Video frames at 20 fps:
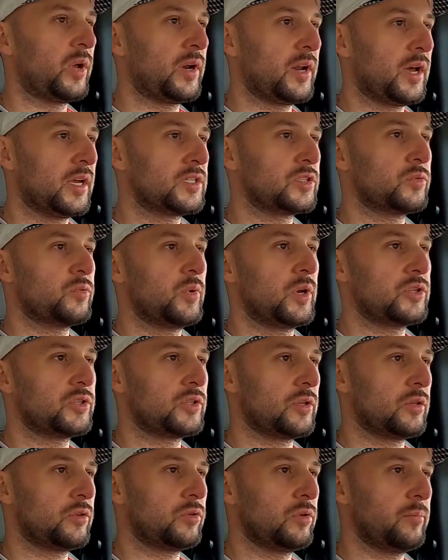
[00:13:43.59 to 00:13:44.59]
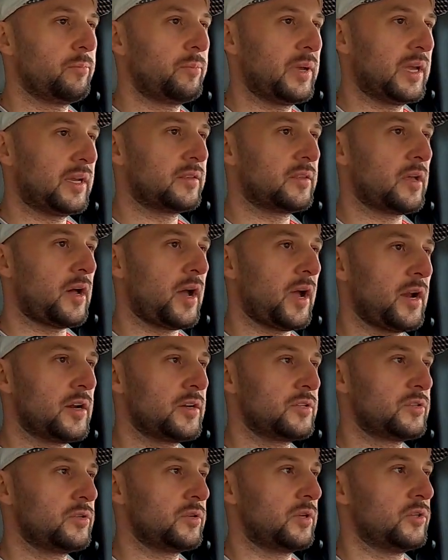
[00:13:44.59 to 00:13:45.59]
When I switched it to the big
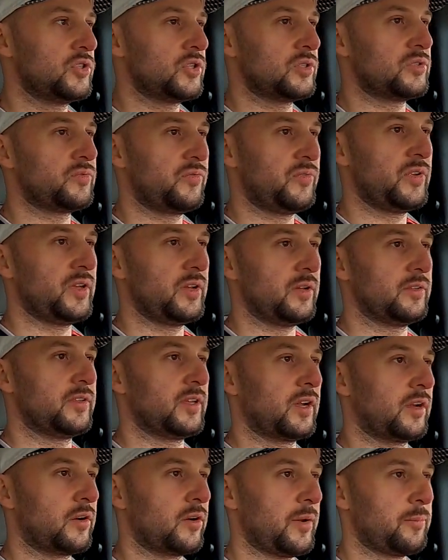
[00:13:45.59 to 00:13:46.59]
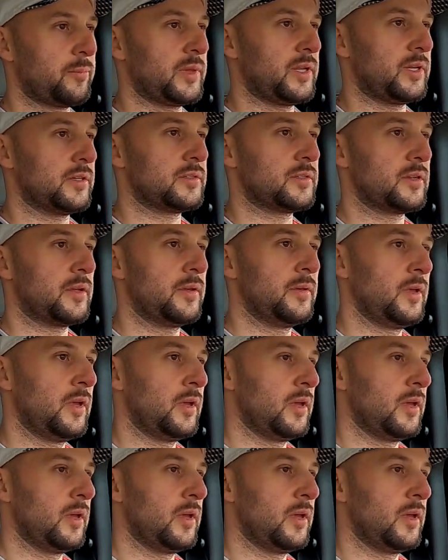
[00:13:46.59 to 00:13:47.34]
tires, you could just feel the gripness,